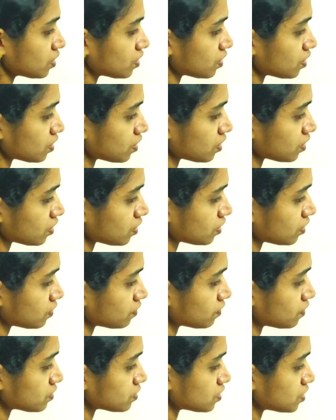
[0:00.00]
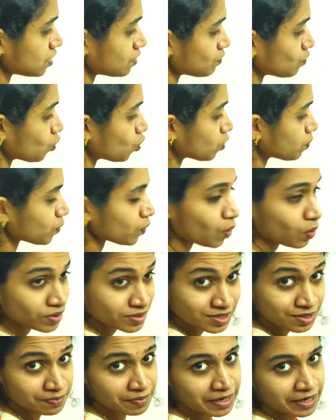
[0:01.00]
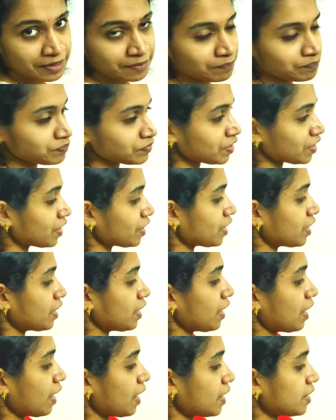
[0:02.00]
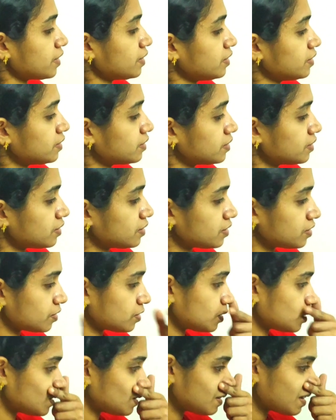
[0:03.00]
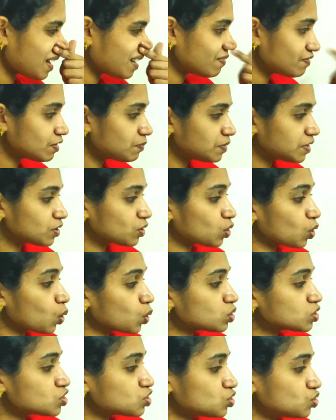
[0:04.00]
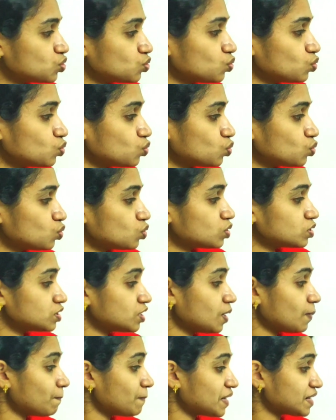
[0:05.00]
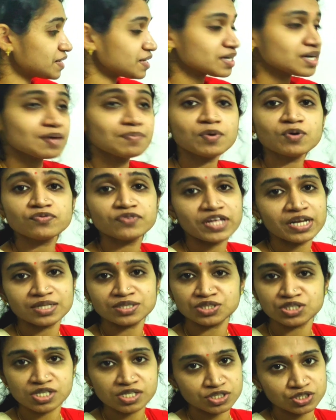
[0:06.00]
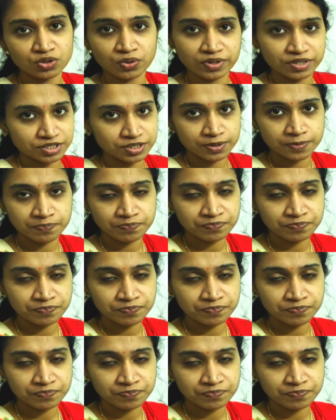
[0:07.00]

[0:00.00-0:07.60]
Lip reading: it will seen more proximally, and that will be close to the metacarpophalangeal joint.